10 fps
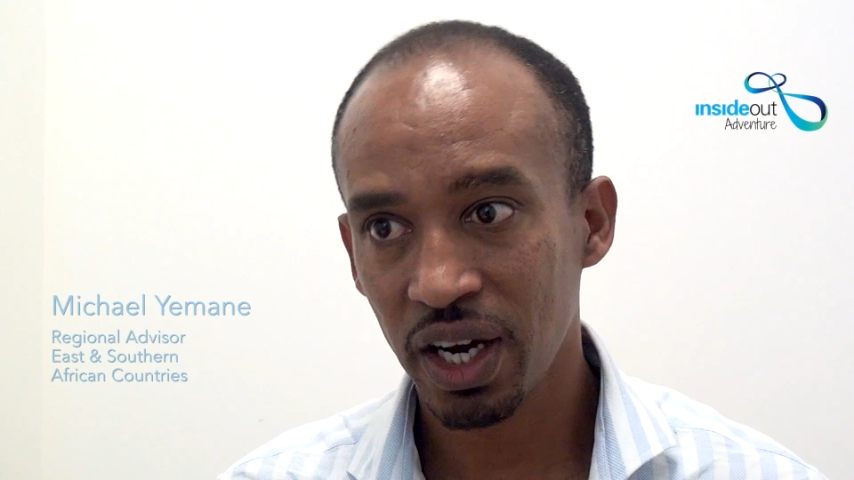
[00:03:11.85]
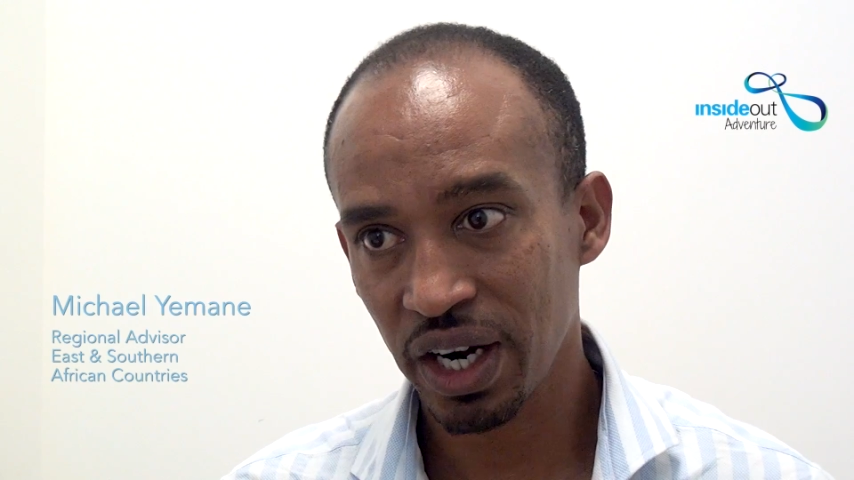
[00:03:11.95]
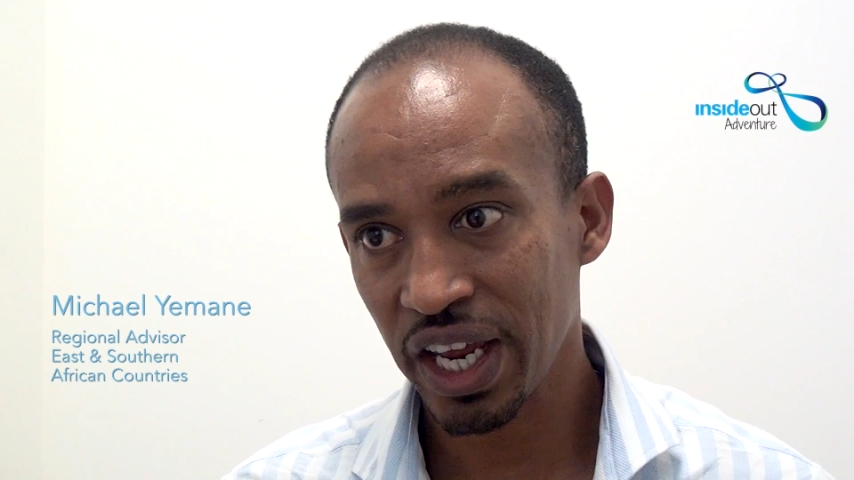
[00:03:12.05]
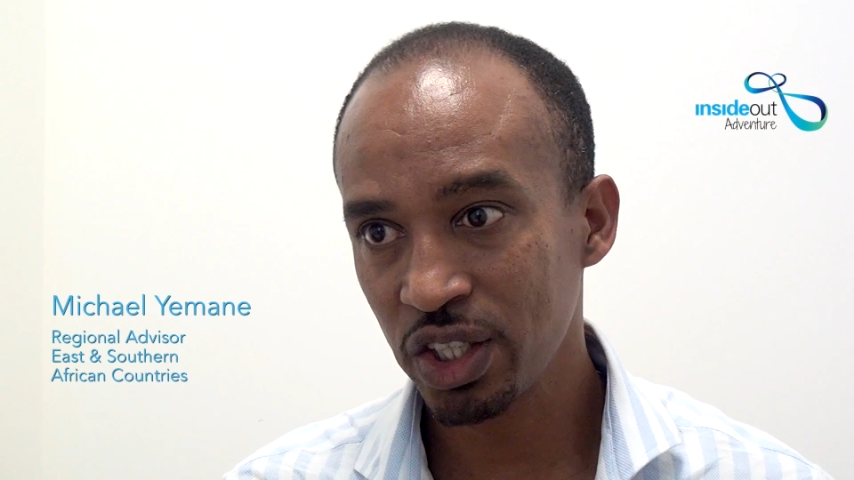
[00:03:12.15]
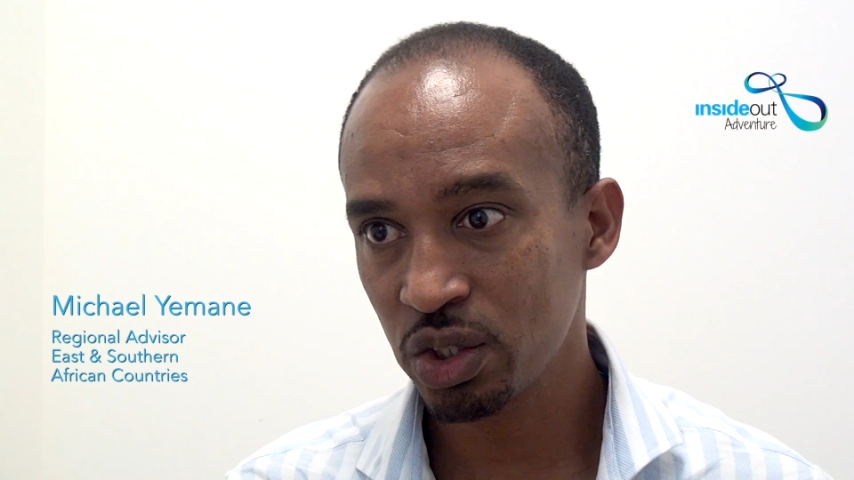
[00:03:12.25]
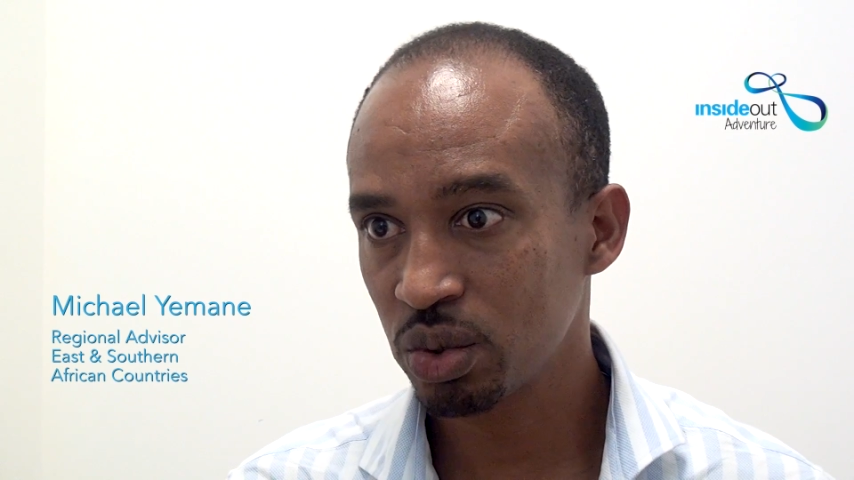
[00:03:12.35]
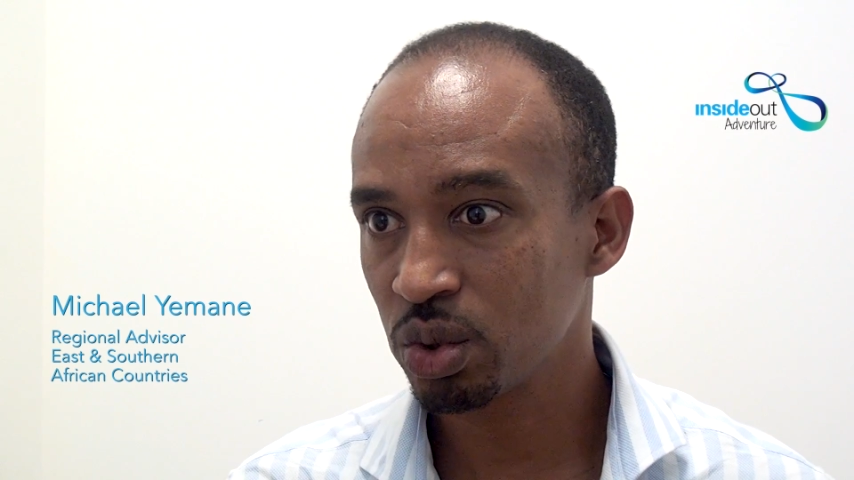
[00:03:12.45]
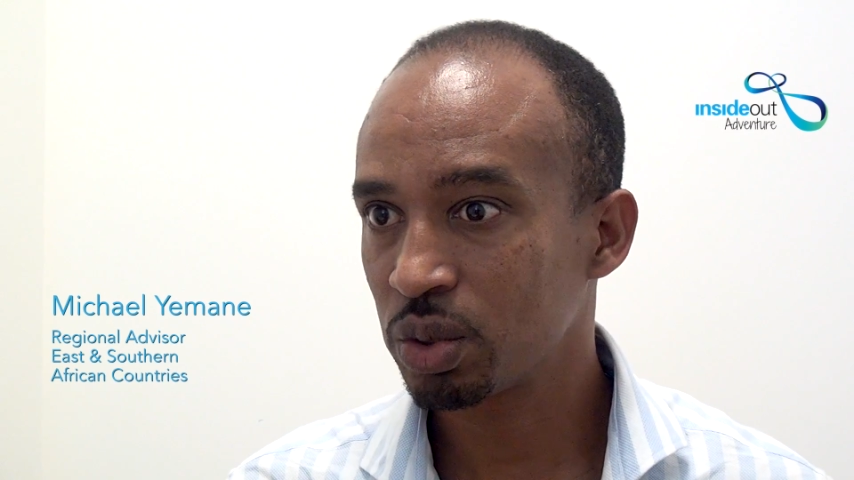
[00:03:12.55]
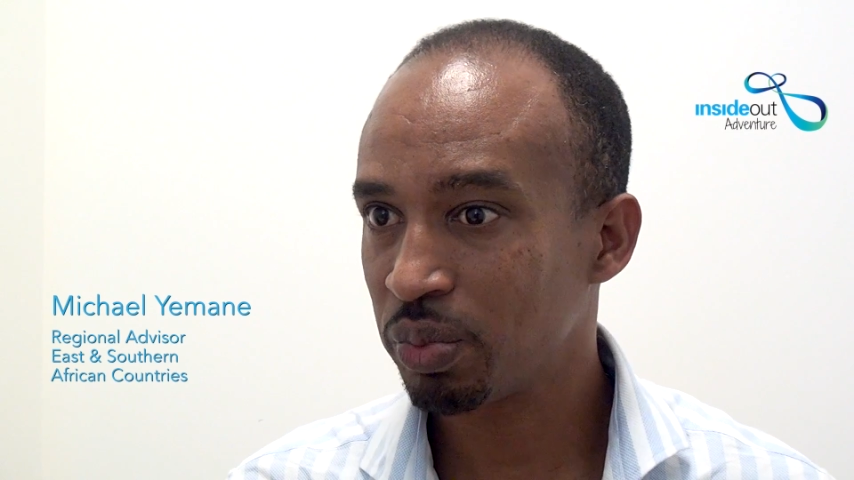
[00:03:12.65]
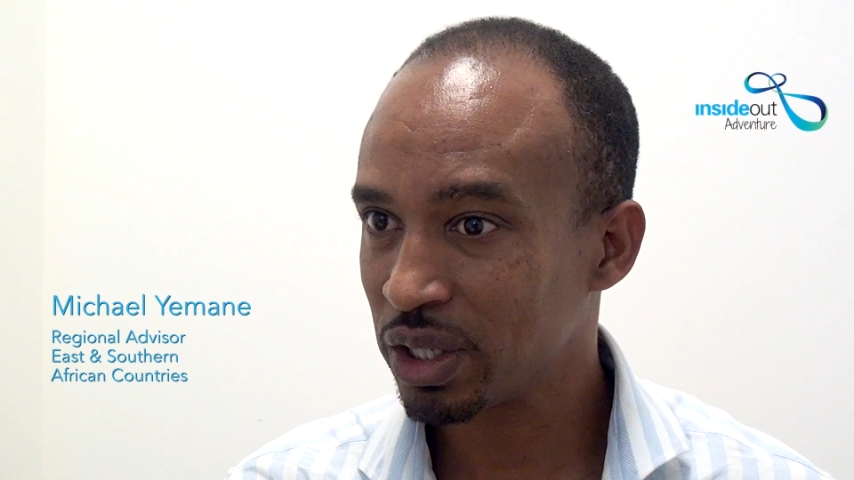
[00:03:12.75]
courage
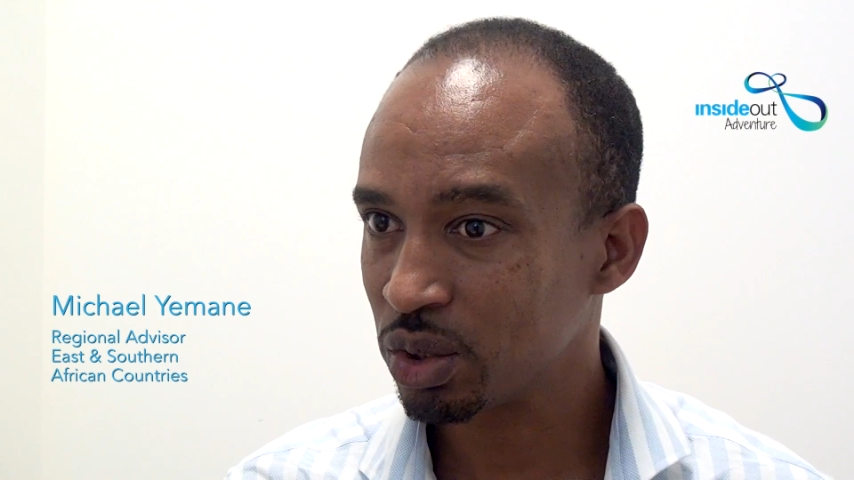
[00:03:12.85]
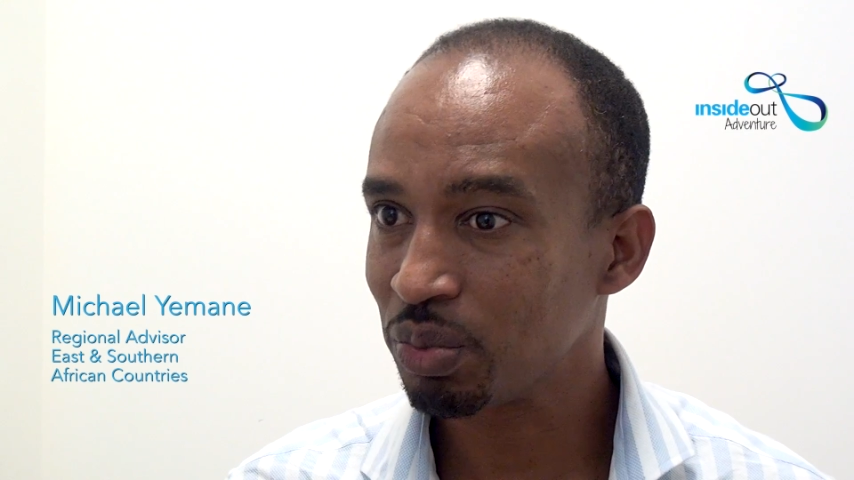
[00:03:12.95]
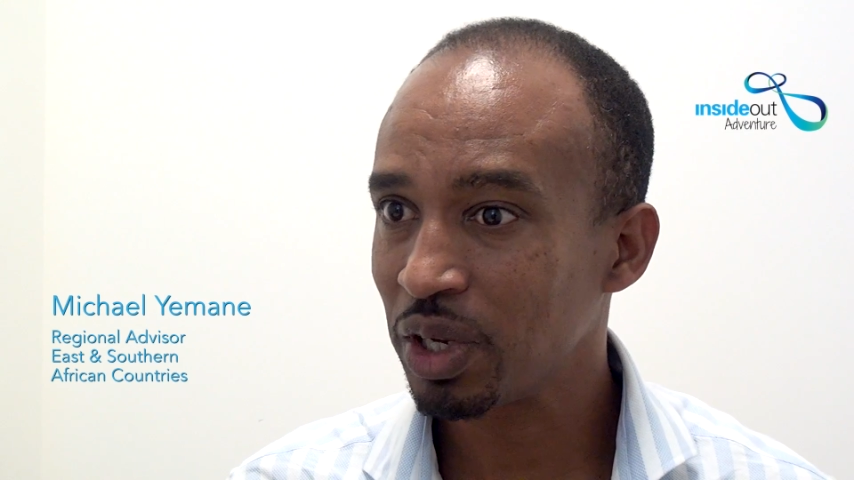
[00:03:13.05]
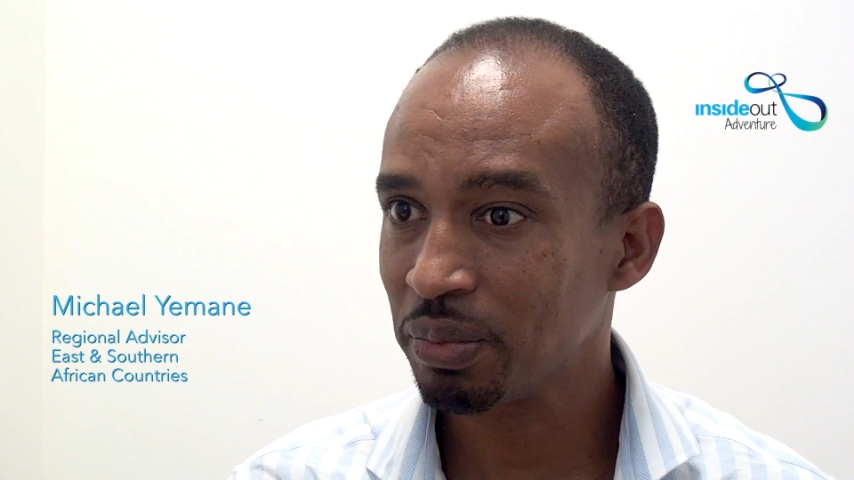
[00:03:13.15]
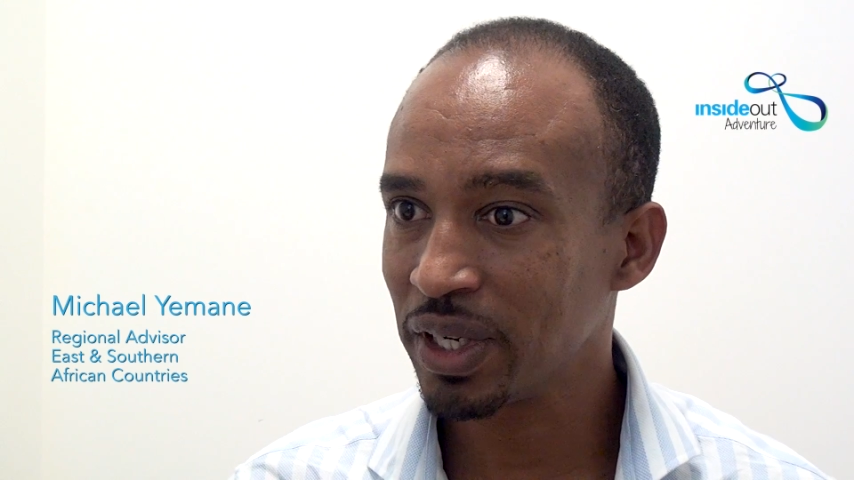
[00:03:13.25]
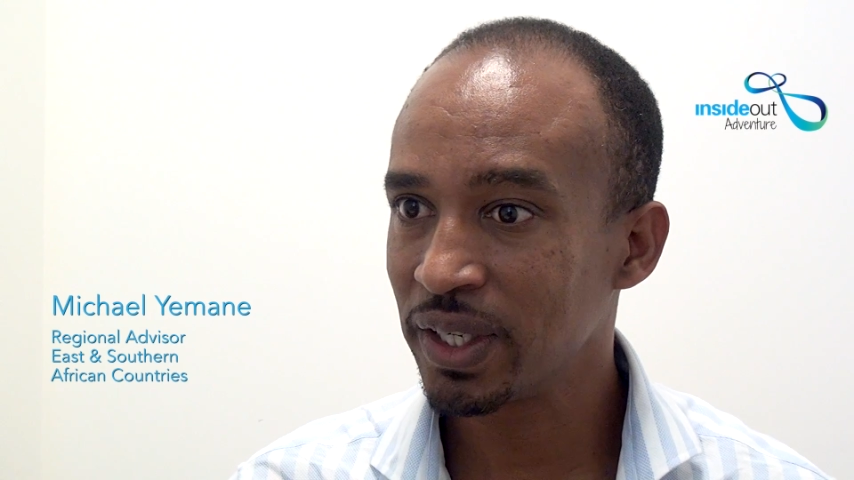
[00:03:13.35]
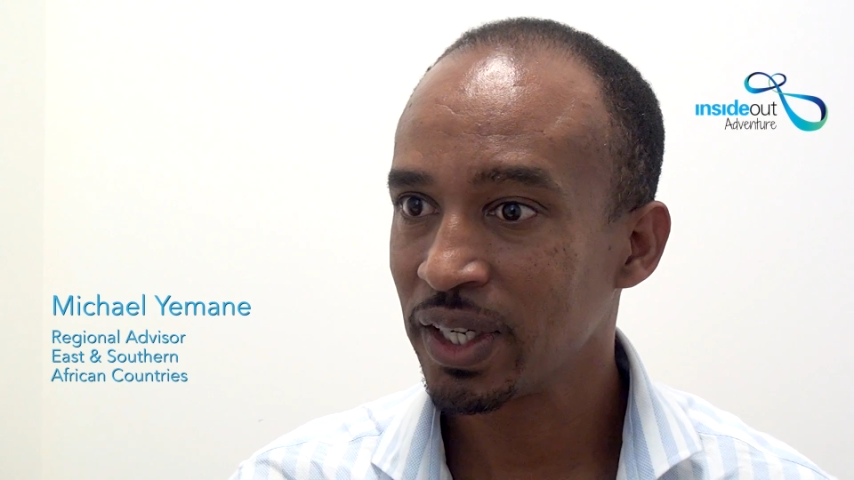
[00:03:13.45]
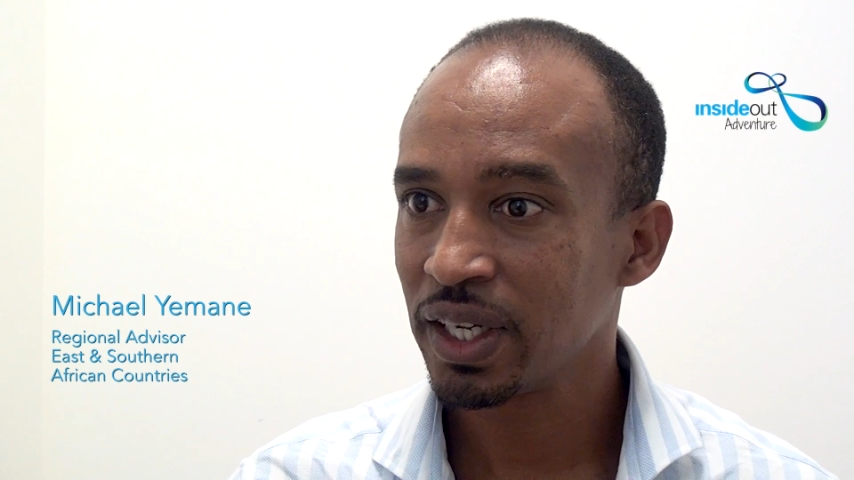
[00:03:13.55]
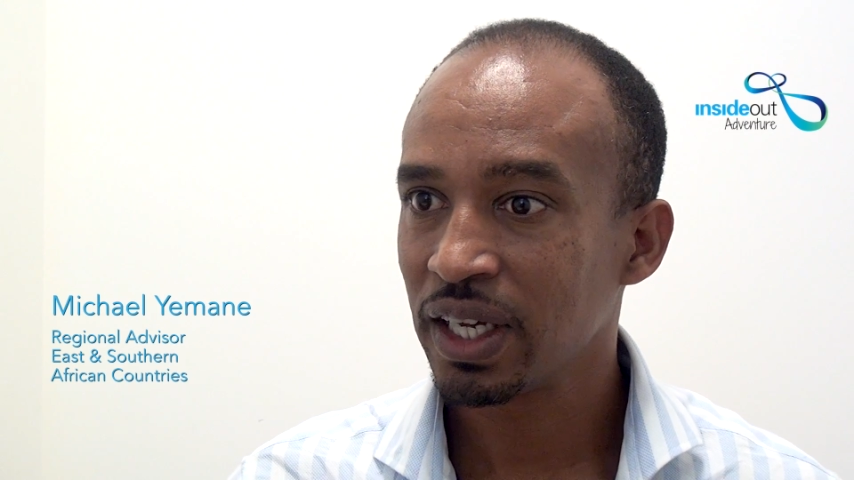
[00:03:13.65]
to speak to people